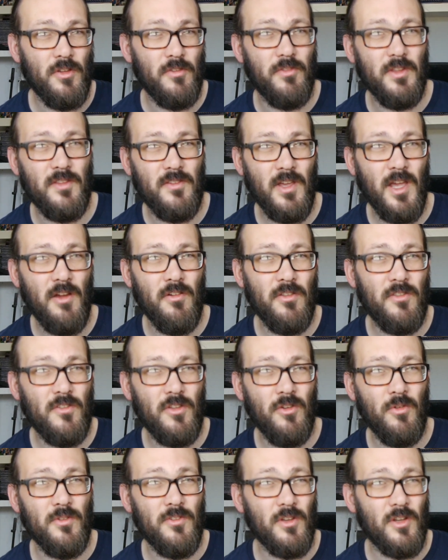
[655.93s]
The Vintera
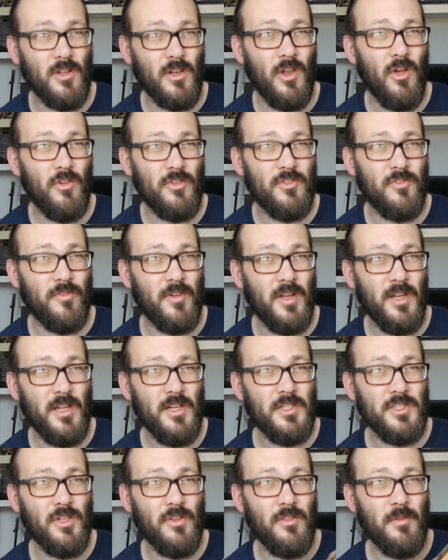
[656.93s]
2 is a gloss
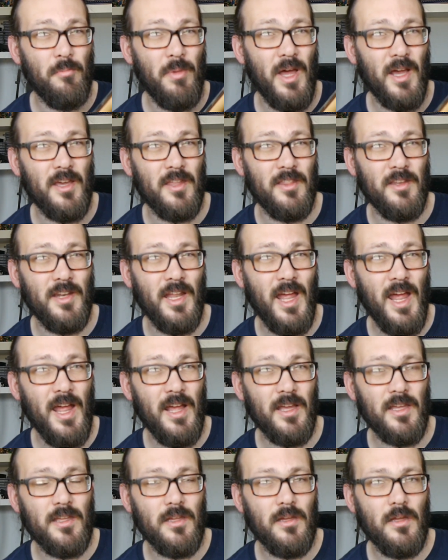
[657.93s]
finish on the back of the
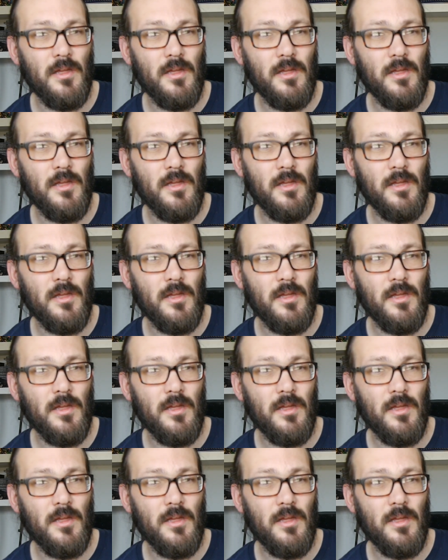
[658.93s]
neck.